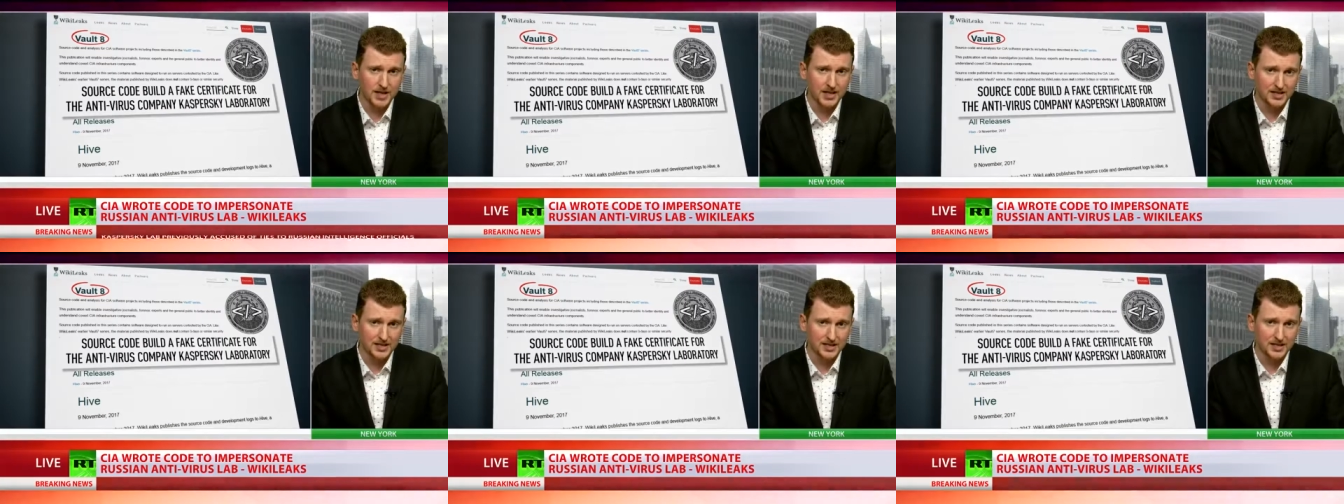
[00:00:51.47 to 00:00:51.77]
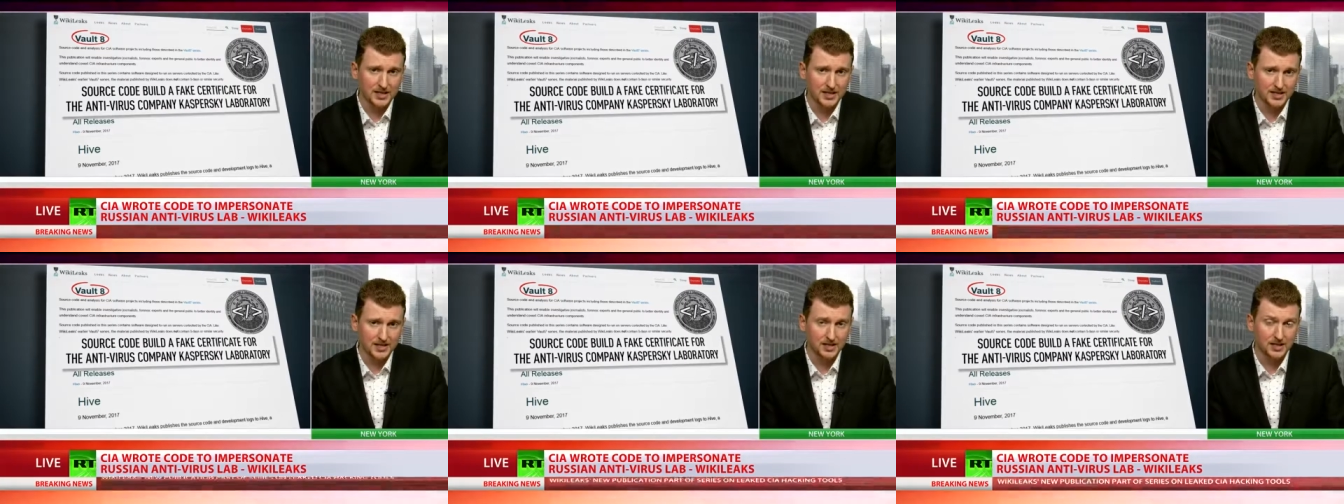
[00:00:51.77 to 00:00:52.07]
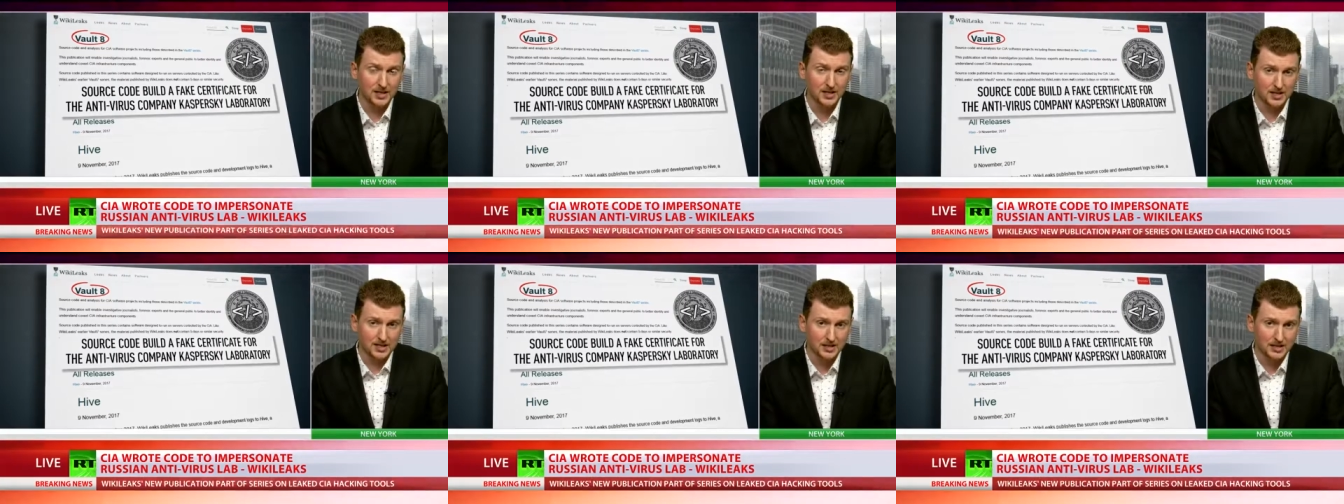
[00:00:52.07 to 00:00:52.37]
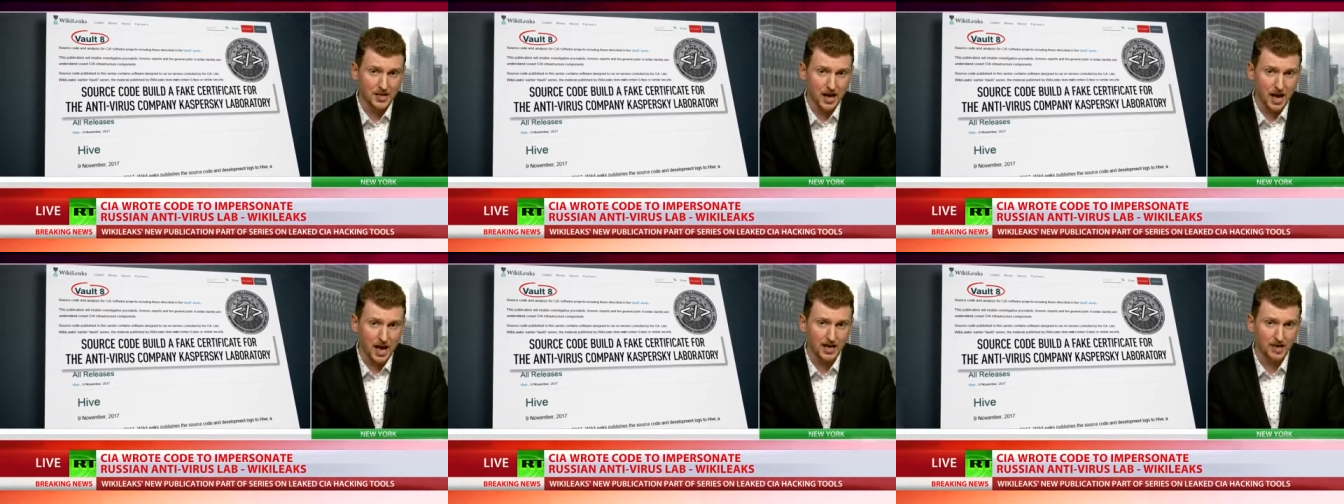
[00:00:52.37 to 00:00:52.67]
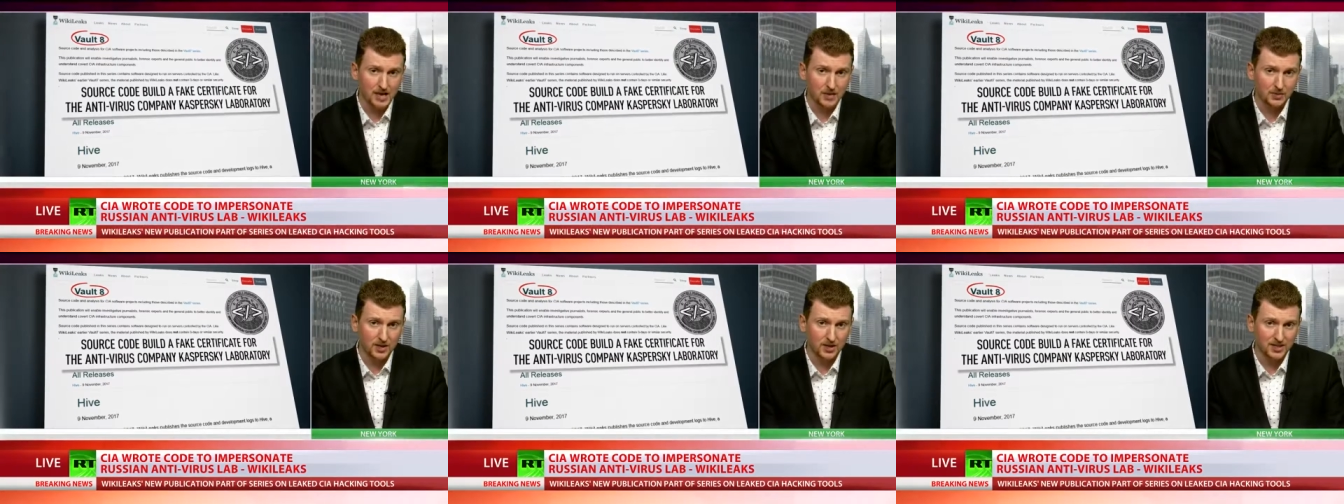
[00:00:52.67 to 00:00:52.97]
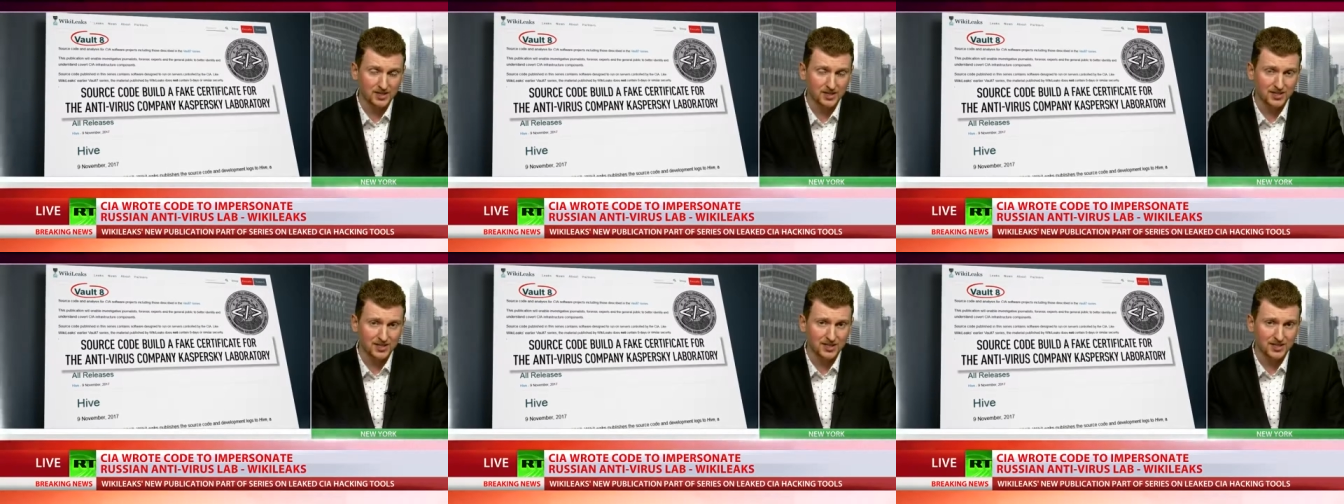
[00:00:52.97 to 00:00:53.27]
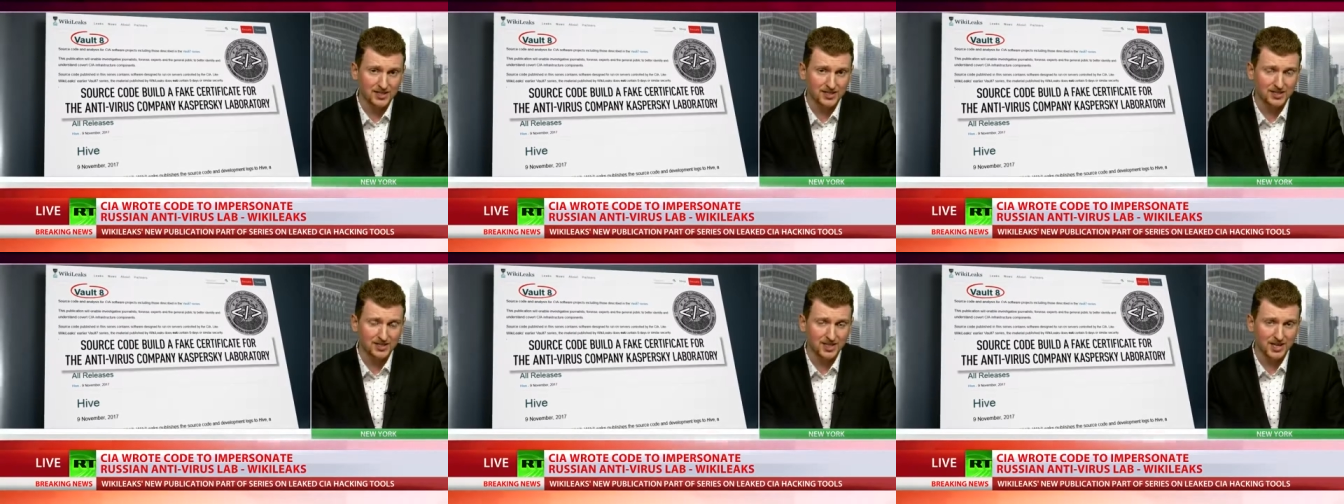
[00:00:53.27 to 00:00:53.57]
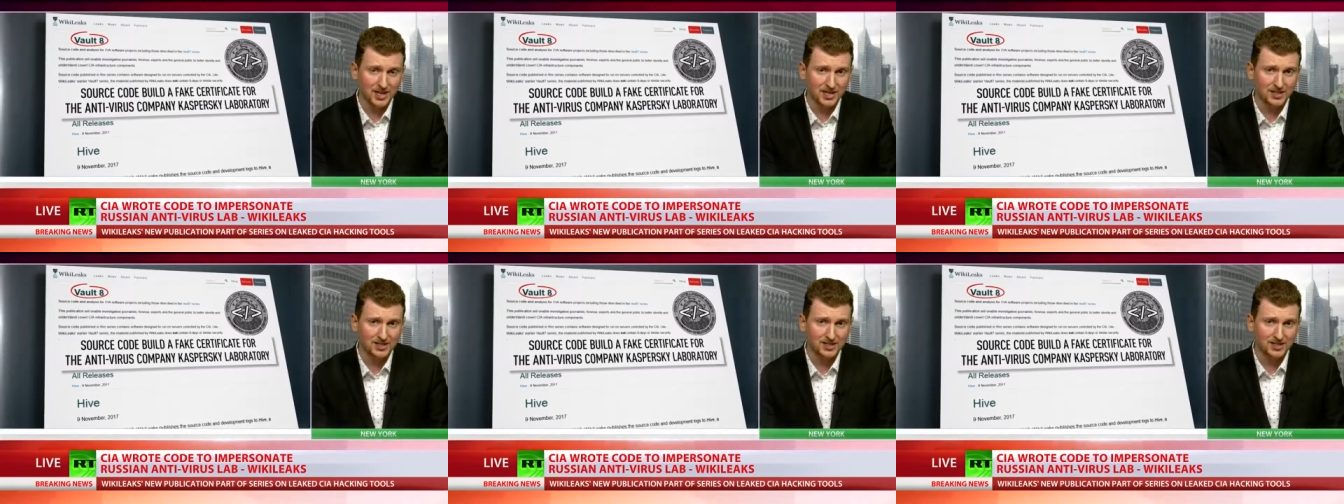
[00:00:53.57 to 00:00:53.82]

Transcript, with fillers: in these in these documents is that